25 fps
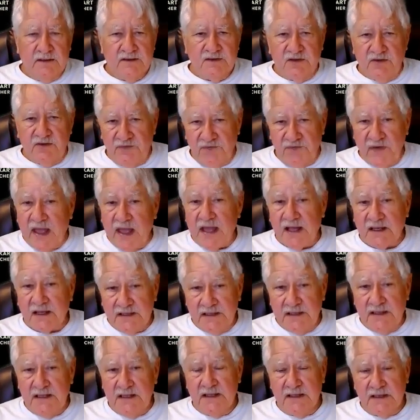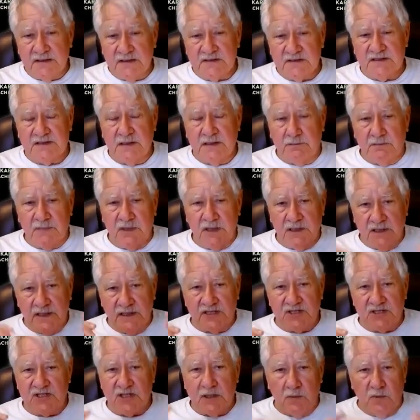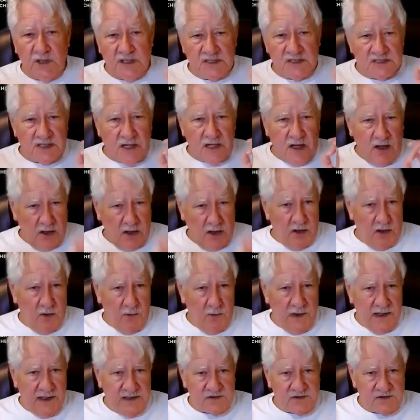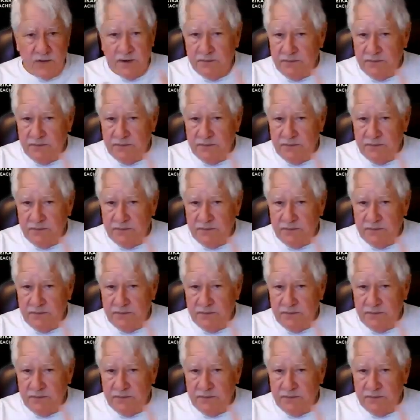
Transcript: The fact is, the militia was always,